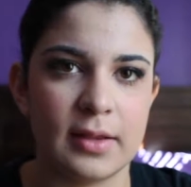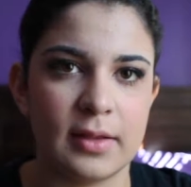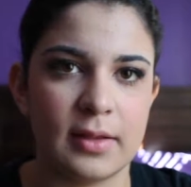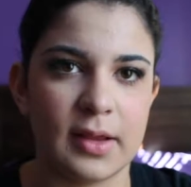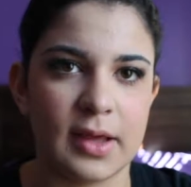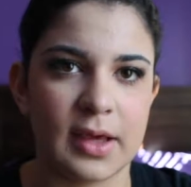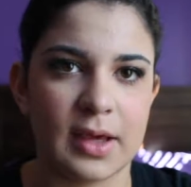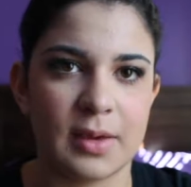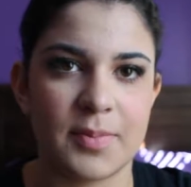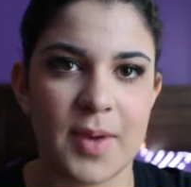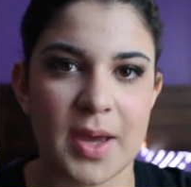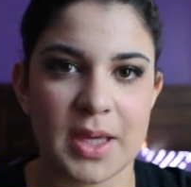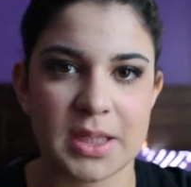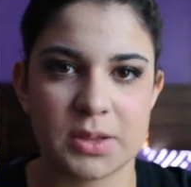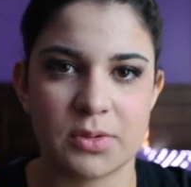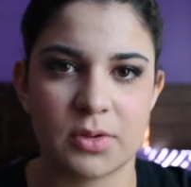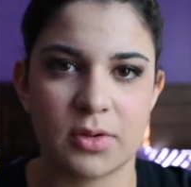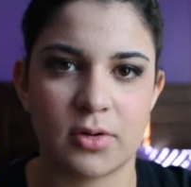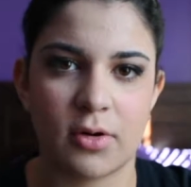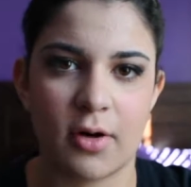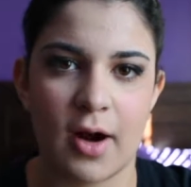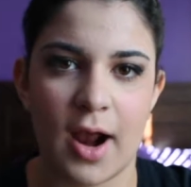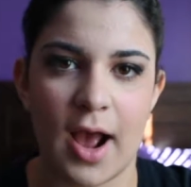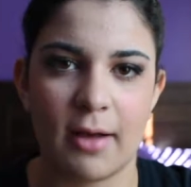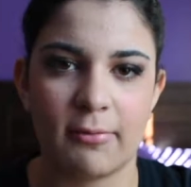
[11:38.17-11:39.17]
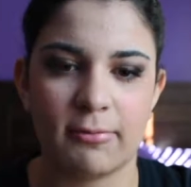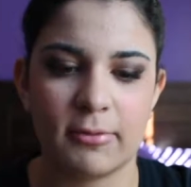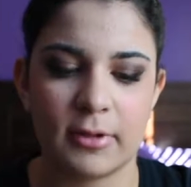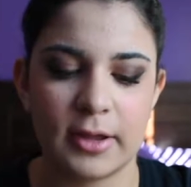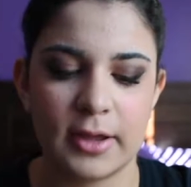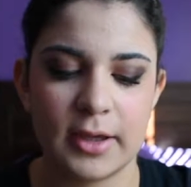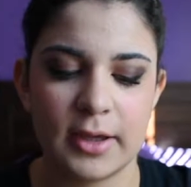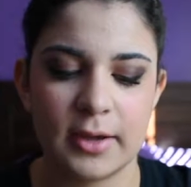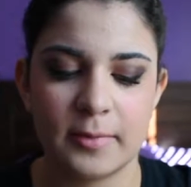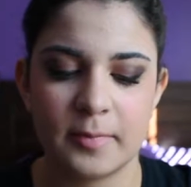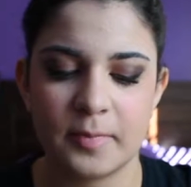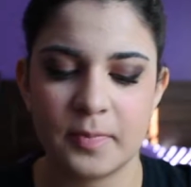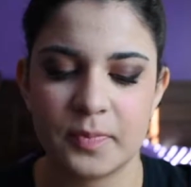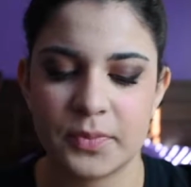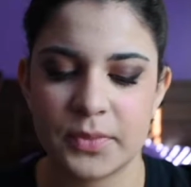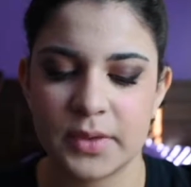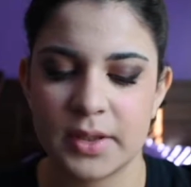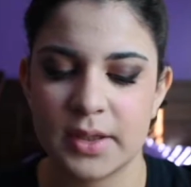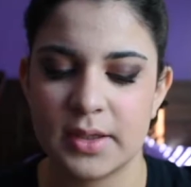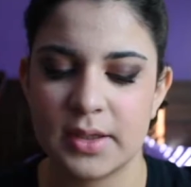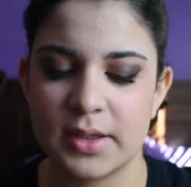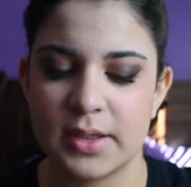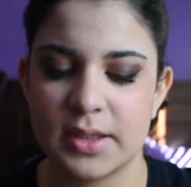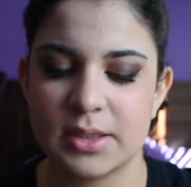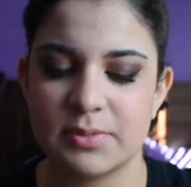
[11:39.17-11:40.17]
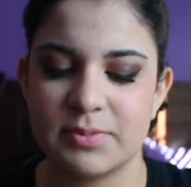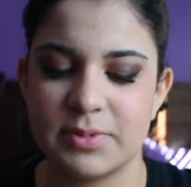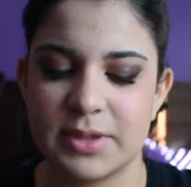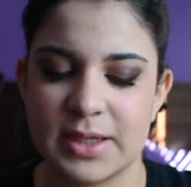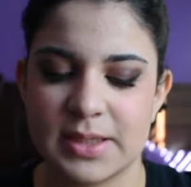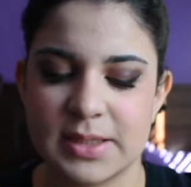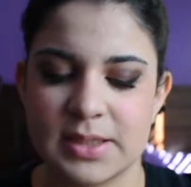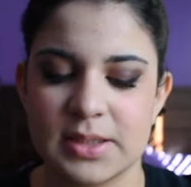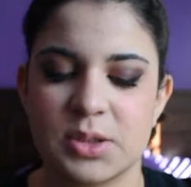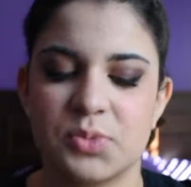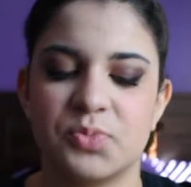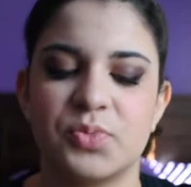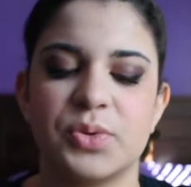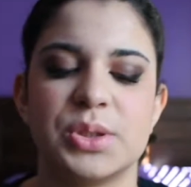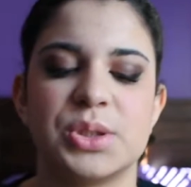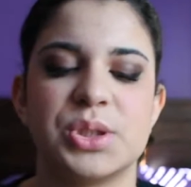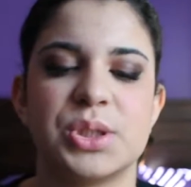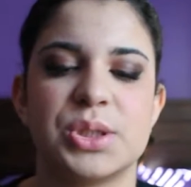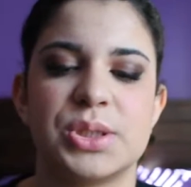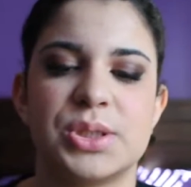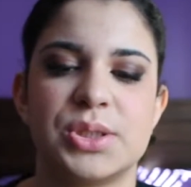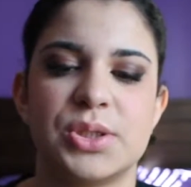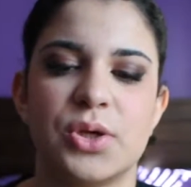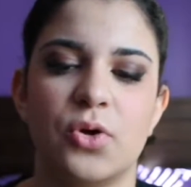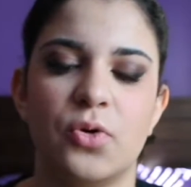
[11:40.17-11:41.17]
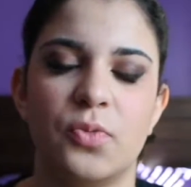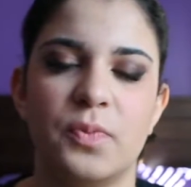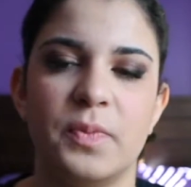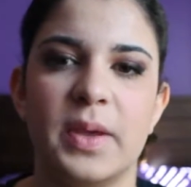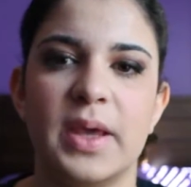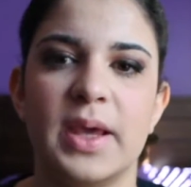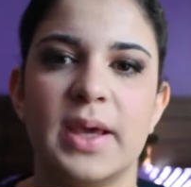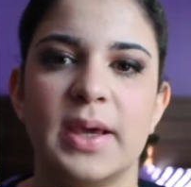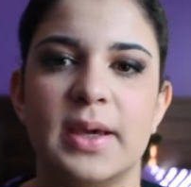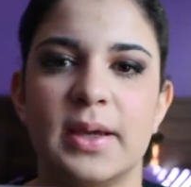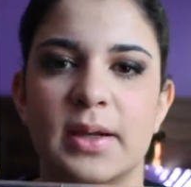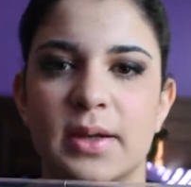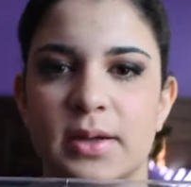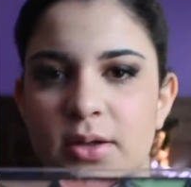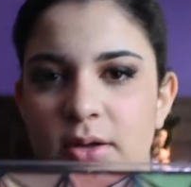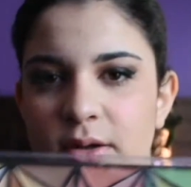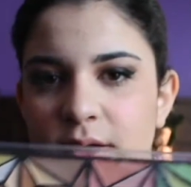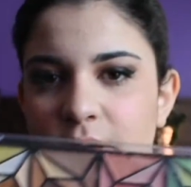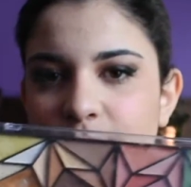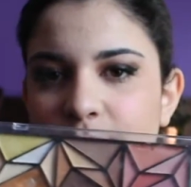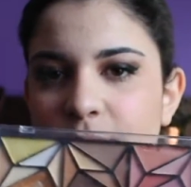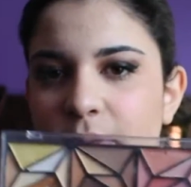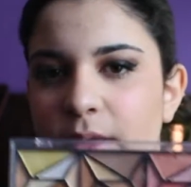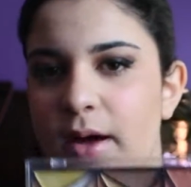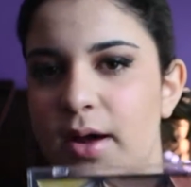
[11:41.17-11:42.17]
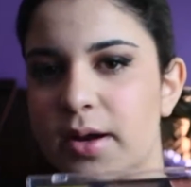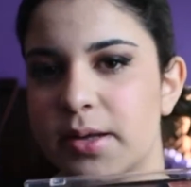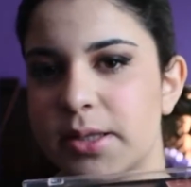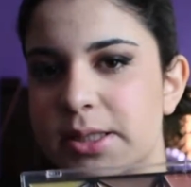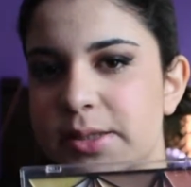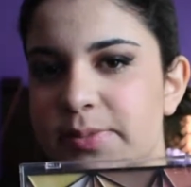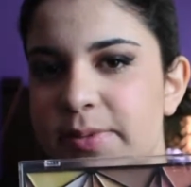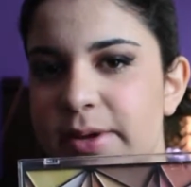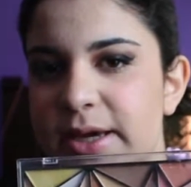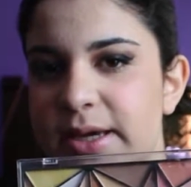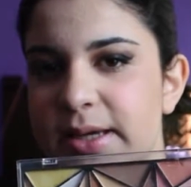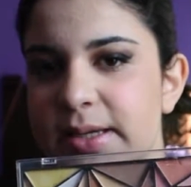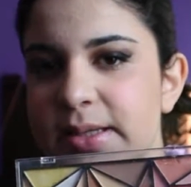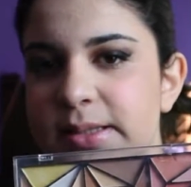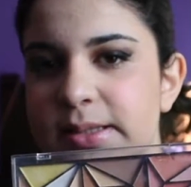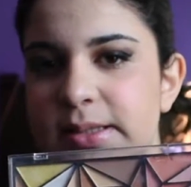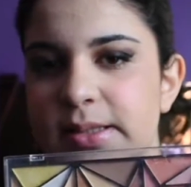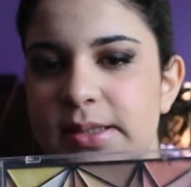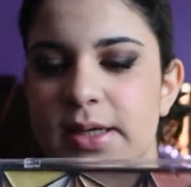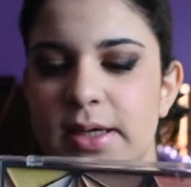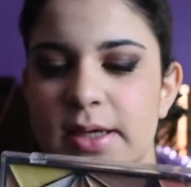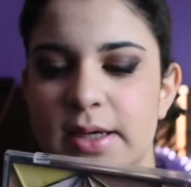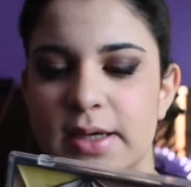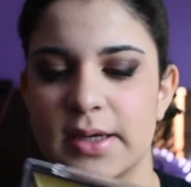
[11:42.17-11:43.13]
like best for traveling is because it was just so big and took up a lot of space